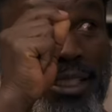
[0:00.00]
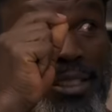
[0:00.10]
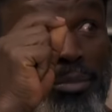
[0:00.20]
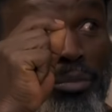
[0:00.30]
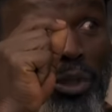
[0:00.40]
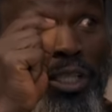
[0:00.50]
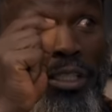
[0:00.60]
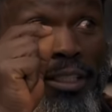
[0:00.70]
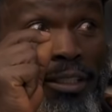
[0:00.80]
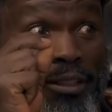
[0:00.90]
its
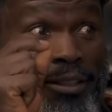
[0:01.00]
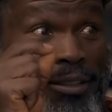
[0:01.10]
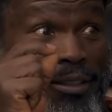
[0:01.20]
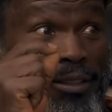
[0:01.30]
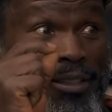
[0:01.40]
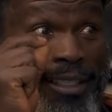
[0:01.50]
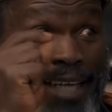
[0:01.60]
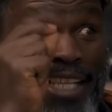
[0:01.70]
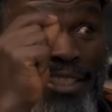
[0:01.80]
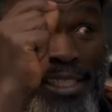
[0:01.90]
purity. Yes, sir. Its
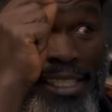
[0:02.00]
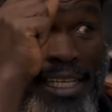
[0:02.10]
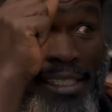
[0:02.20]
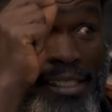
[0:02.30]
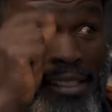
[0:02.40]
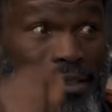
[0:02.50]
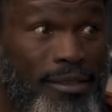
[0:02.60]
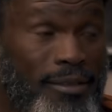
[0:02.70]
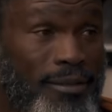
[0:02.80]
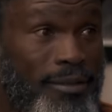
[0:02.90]
righteousness.
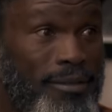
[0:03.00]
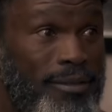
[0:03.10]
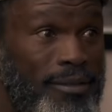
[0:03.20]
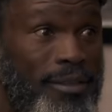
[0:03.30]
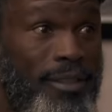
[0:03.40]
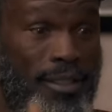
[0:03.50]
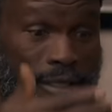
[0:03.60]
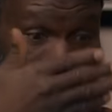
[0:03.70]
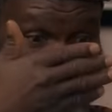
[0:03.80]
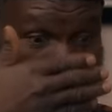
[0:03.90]

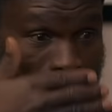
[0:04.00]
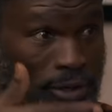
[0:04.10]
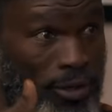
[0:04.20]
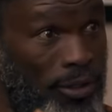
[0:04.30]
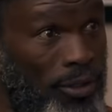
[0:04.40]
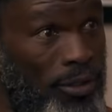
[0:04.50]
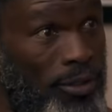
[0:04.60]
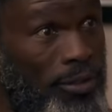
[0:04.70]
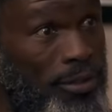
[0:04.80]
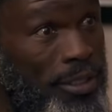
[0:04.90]
And
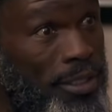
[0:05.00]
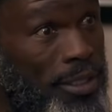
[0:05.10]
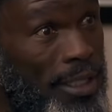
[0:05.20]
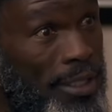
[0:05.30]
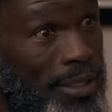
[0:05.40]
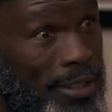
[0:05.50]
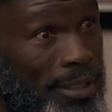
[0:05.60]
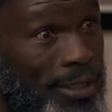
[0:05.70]
all these things